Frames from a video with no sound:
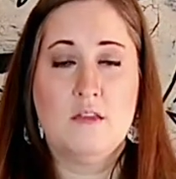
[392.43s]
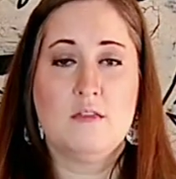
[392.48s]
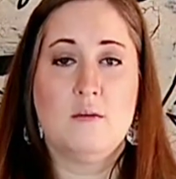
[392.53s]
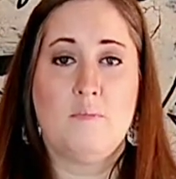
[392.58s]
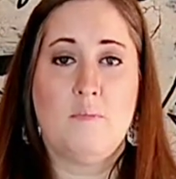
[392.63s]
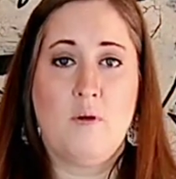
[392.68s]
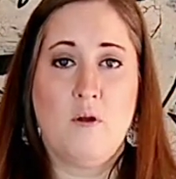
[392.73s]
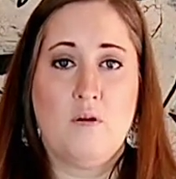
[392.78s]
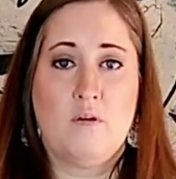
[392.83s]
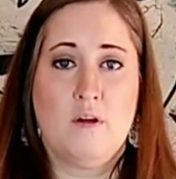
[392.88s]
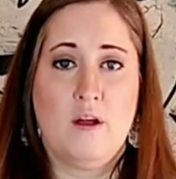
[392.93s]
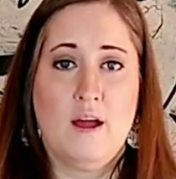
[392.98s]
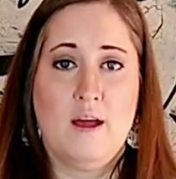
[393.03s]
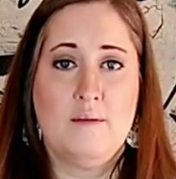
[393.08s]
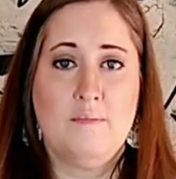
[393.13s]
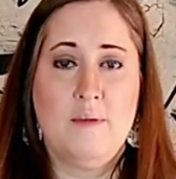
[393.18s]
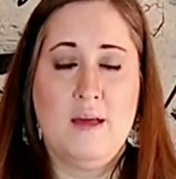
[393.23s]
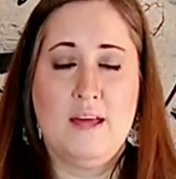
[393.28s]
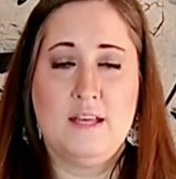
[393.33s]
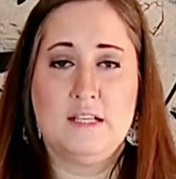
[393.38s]
The
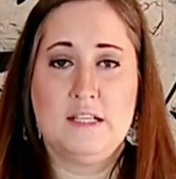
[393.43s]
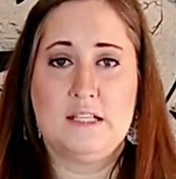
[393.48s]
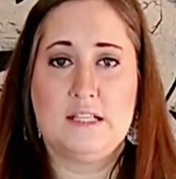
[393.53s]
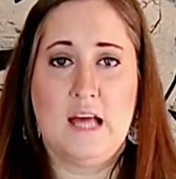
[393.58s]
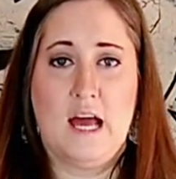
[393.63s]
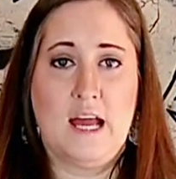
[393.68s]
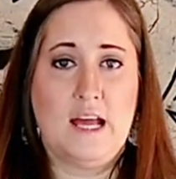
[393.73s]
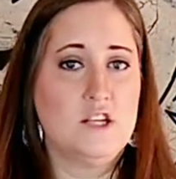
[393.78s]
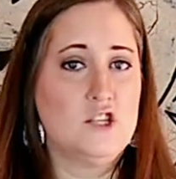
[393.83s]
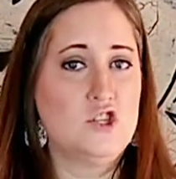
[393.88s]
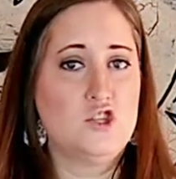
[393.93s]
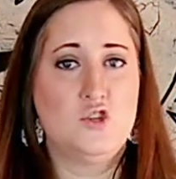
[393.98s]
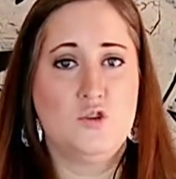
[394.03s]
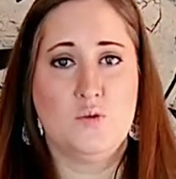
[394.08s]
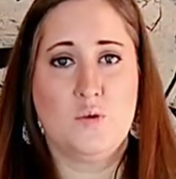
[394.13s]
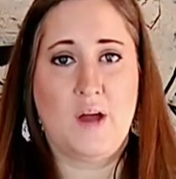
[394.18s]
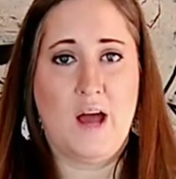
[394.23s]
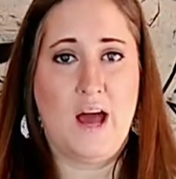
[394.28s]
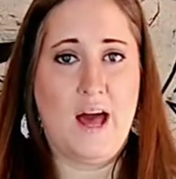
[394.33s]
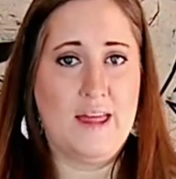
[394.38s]
program and designs
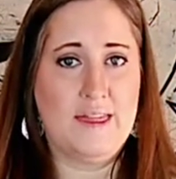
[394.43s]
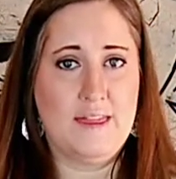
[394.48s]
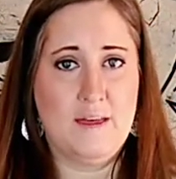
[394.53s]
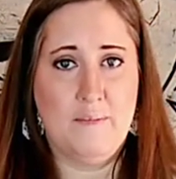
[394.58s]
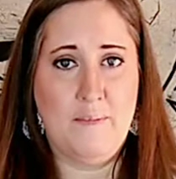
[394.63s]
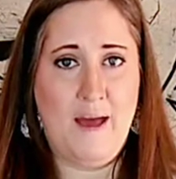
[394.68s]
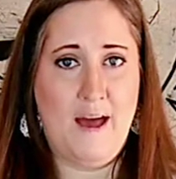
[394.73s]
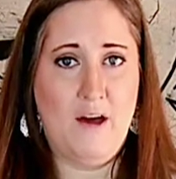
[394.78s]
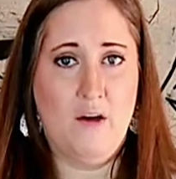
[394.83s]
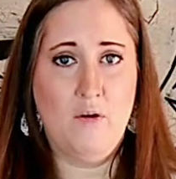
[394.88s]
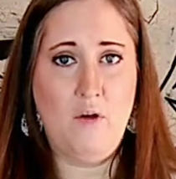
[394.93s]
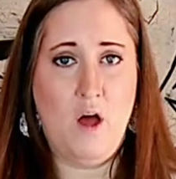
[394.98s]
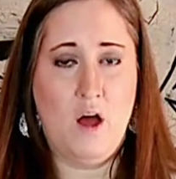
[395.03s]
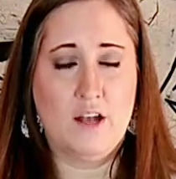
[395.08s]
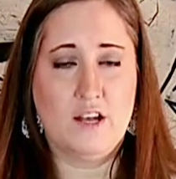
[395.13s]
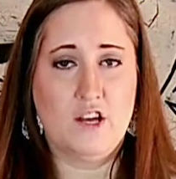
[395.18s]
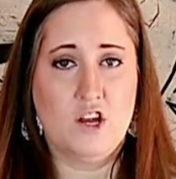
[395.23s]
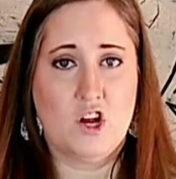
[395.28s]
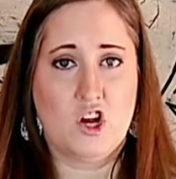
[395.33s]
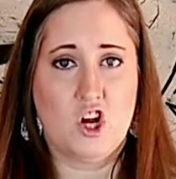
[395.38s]
to cut them out
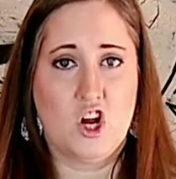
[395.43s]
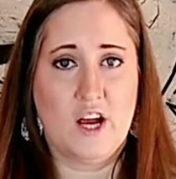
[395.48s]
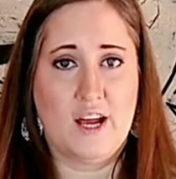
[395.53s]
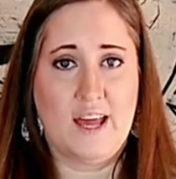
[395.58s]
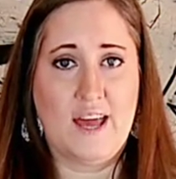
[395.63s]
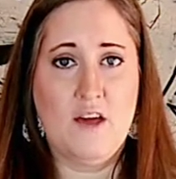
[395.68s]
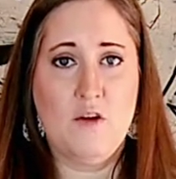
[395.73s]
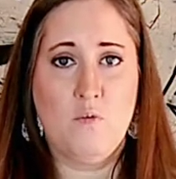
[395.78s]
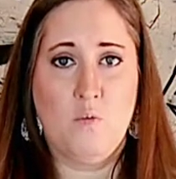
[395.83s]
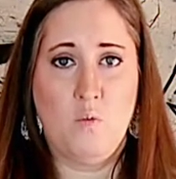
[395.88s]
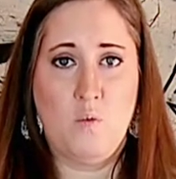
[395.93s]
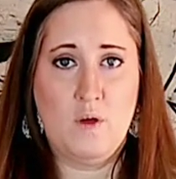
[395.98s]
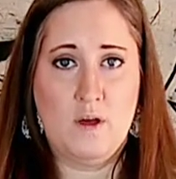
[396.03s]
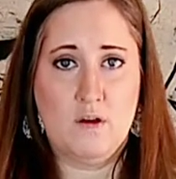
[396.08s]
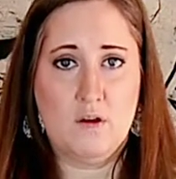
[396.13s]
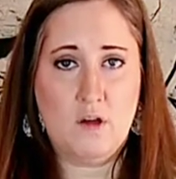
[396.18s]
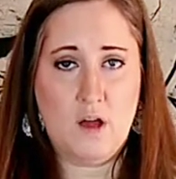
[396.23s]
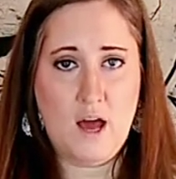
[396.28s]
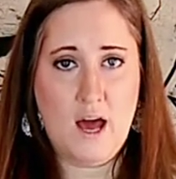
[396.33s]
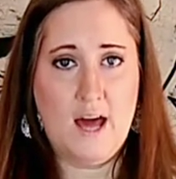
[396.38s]
on your Cricut
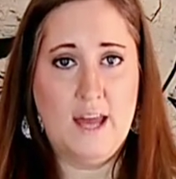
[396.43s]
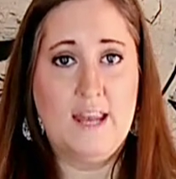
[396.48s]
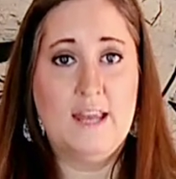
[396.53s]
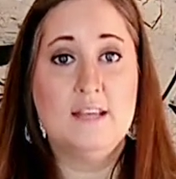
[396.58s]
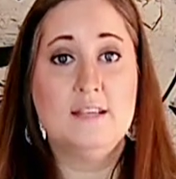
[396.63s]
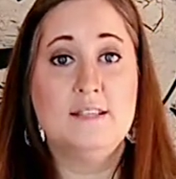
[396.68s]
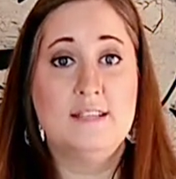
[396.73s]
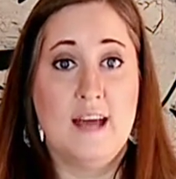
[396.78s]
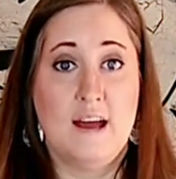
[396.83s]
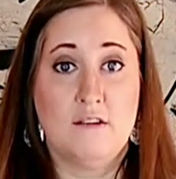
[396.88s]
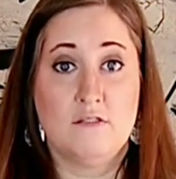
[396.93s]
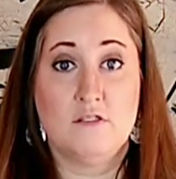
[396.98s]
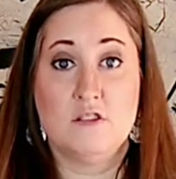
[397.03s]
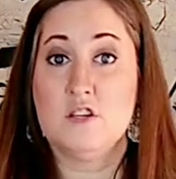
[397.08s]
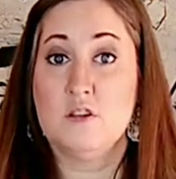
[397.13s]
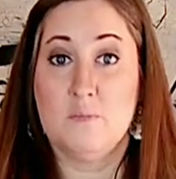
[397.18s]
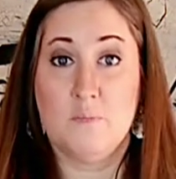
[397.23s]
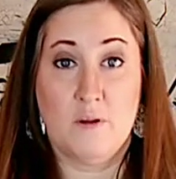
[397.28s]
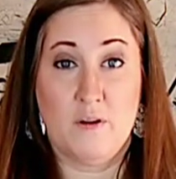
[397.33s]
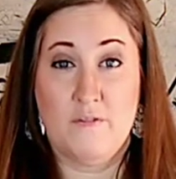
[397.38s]
will cut it down
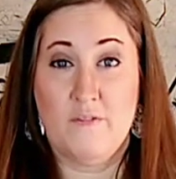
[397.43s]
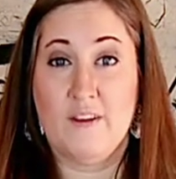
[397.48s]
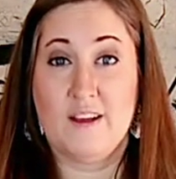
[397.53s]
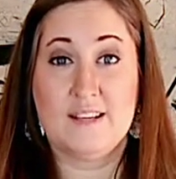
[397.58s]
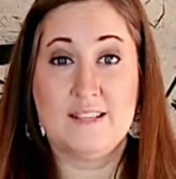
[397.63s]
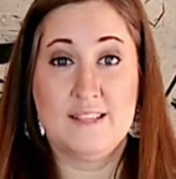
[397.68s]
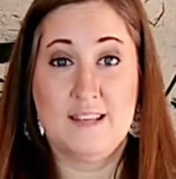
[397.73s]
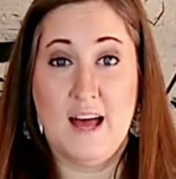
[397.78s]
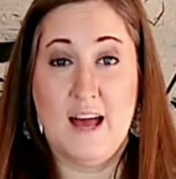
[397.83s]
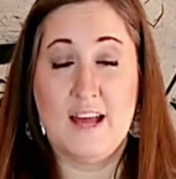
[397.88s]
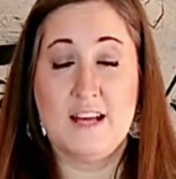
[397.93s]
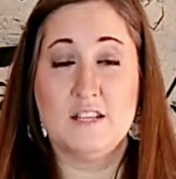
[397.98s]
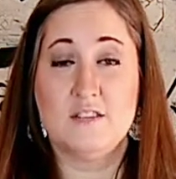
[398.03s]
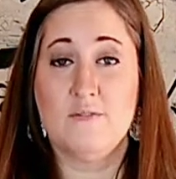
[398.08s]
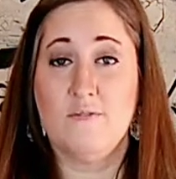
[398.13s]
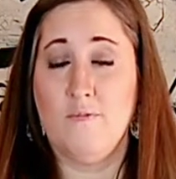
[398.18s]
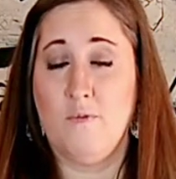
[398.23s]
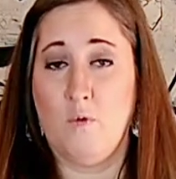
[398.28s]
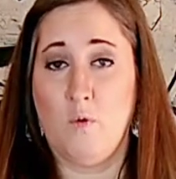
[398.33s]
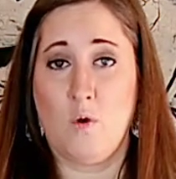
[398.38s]
to the perfect
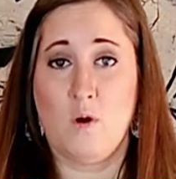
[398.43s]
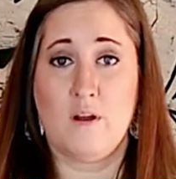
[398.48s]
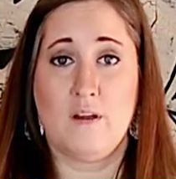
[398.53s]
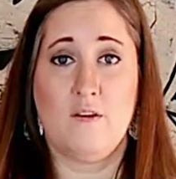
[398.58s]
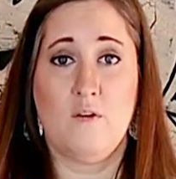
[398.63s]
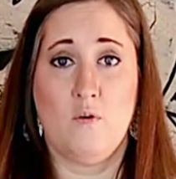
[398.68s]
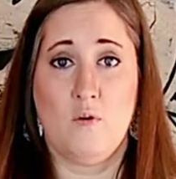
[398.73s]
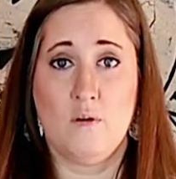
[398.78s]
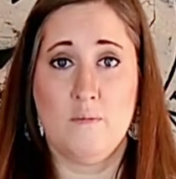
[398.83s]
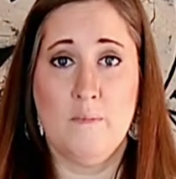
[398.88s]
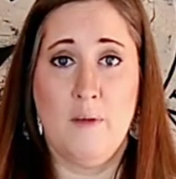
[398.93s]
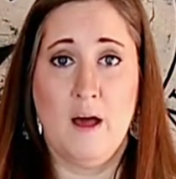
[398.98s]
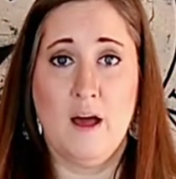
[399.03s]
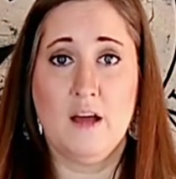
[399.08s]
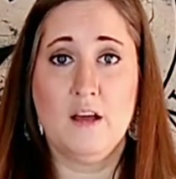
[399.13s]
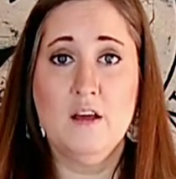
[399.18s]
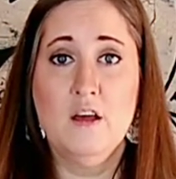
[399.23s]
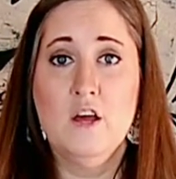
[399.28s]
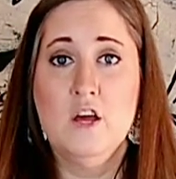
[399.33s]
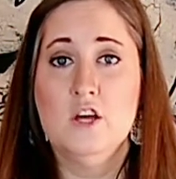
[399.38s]
size for your mug.